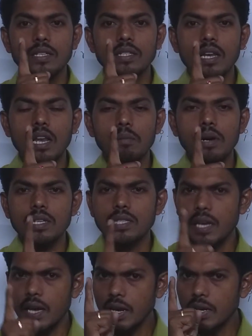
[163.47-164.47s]
syllabus
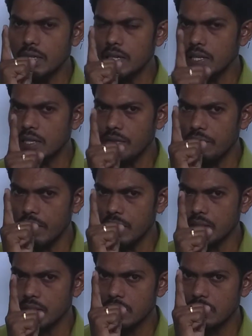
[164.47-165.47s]
it is the
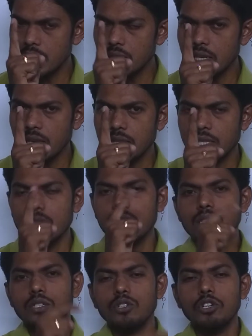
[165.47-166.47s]
first
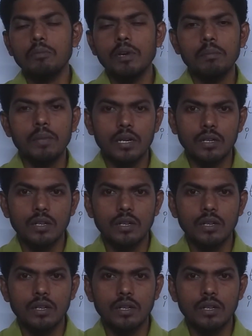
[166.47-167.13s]
success to remember